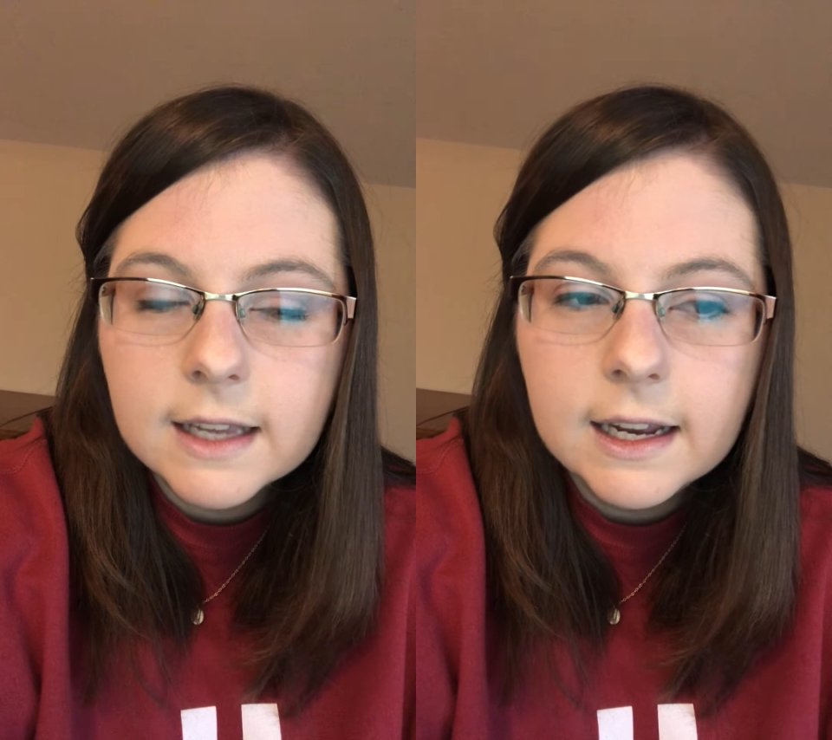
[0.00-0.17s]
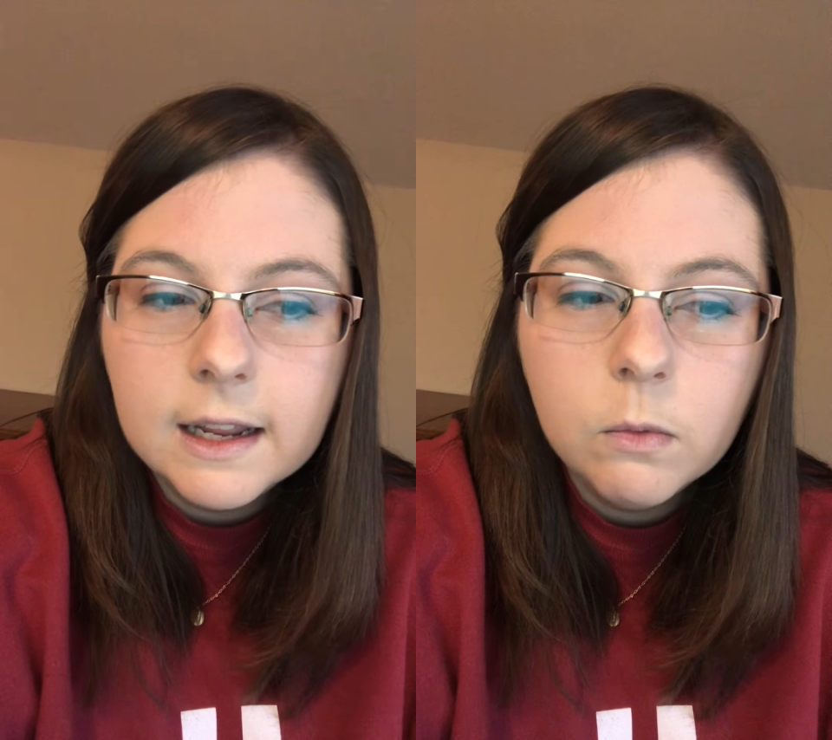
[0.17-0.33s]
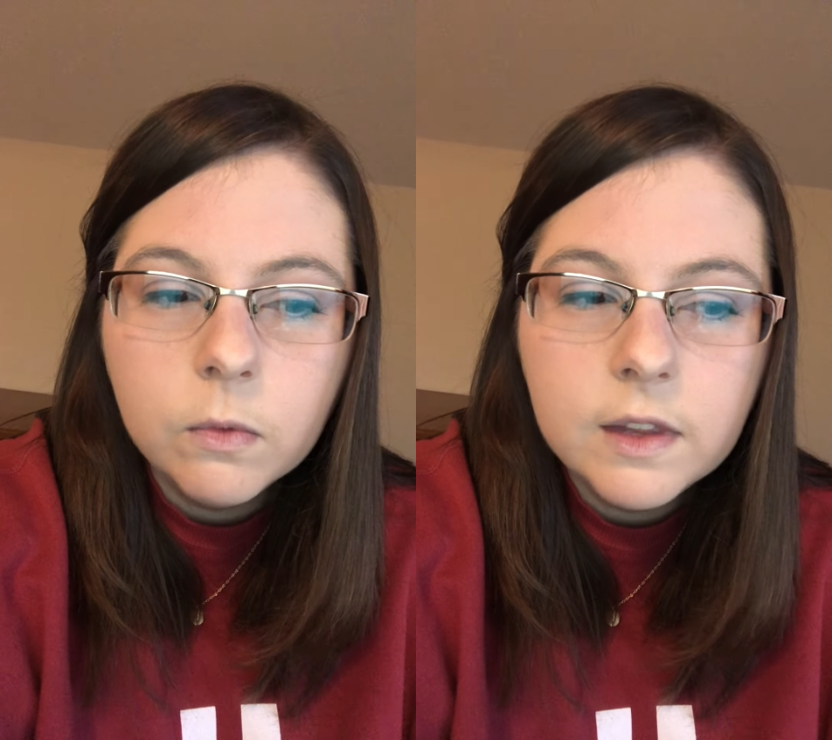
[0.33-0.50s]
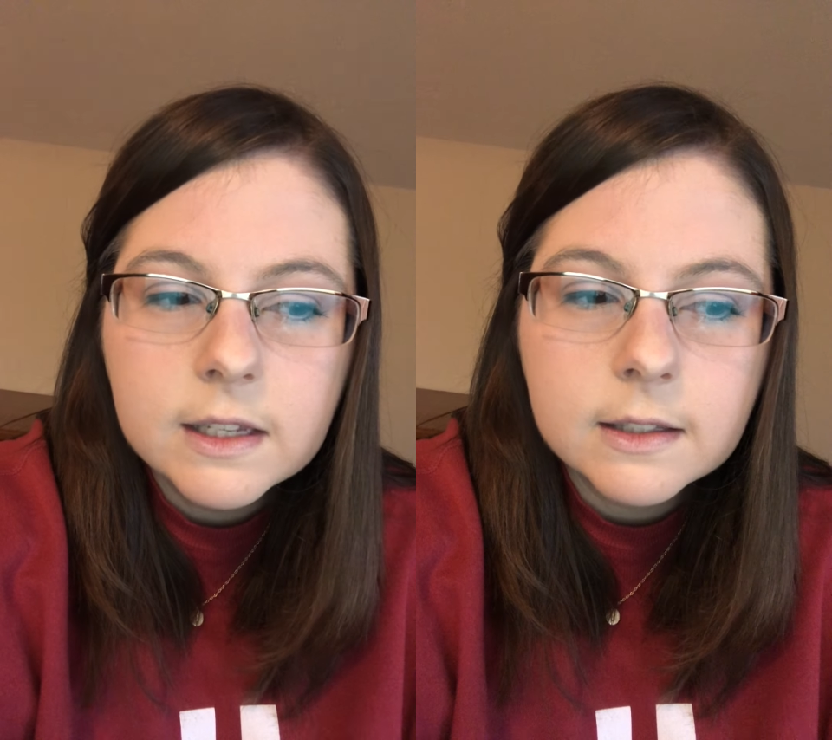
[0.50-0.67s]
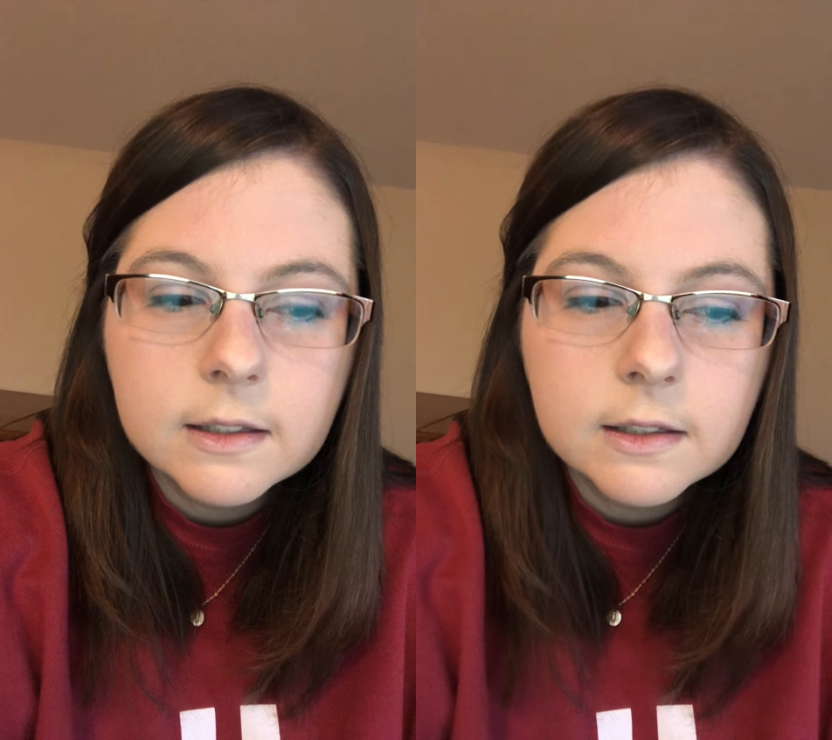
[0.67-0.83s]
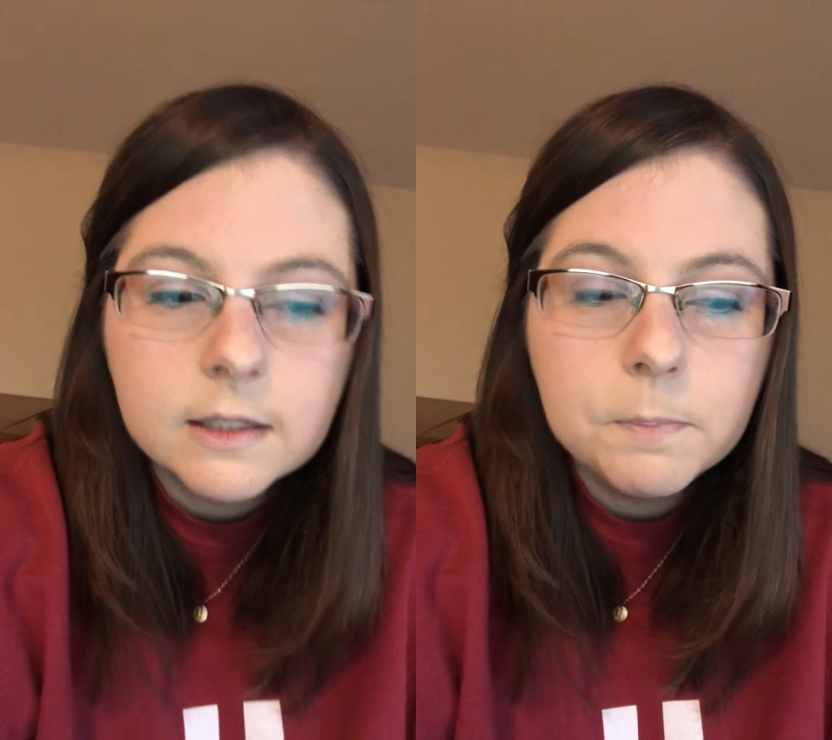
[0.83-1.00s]
And it this
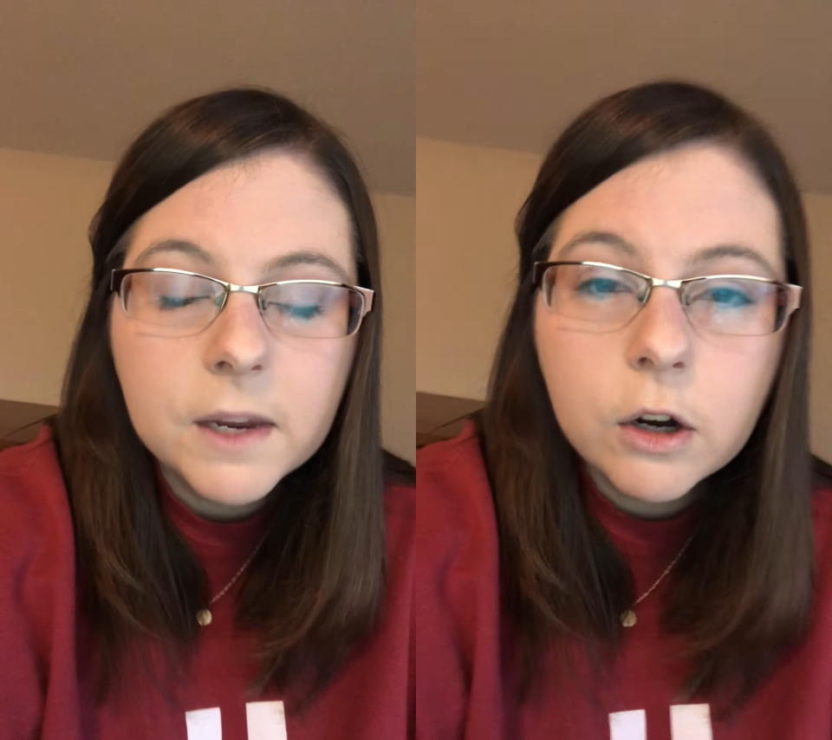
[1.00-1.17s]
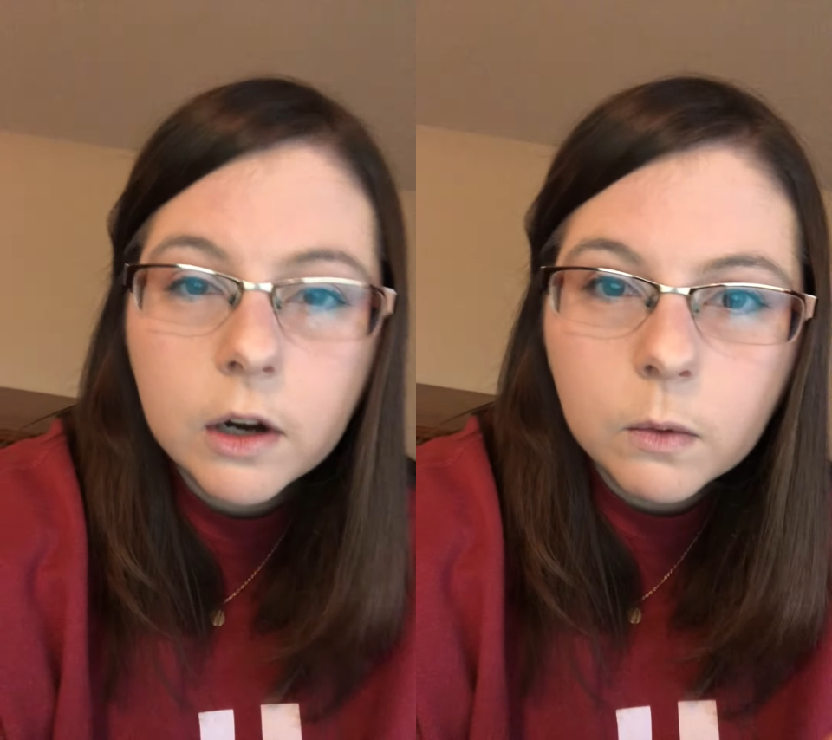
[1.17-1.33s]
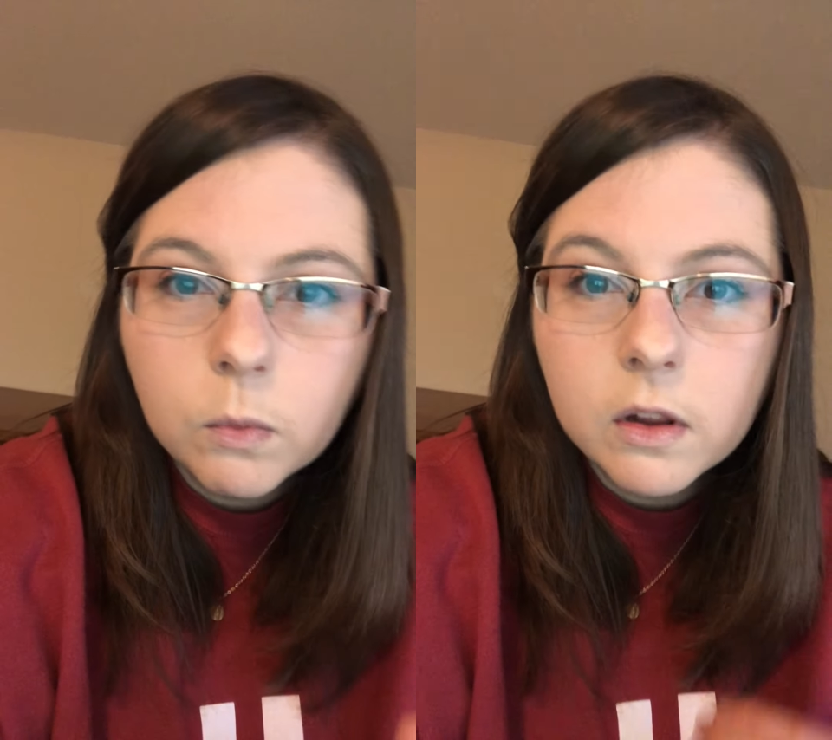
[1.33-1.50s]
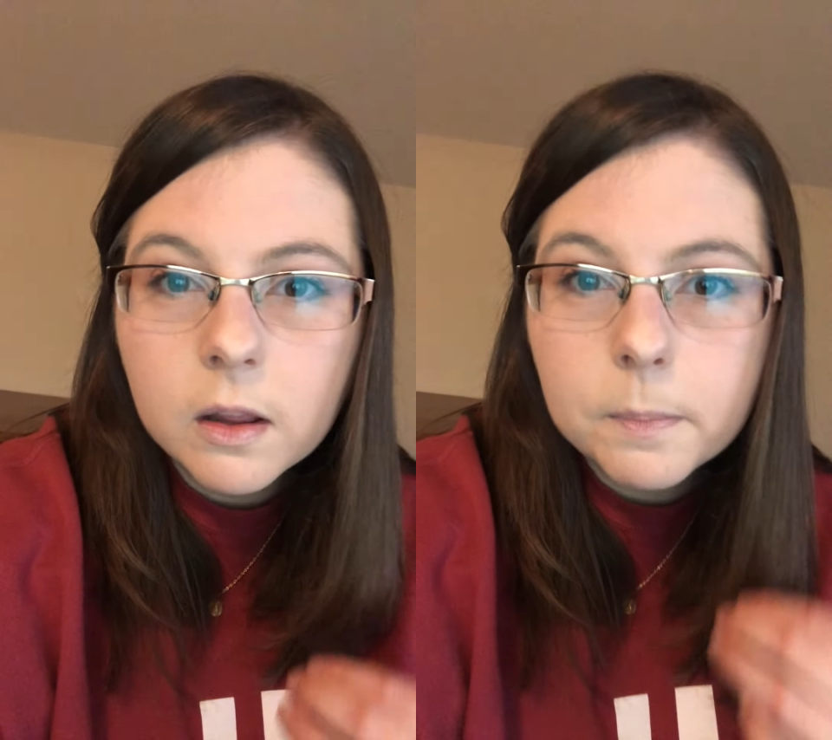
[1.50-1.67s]
spirit will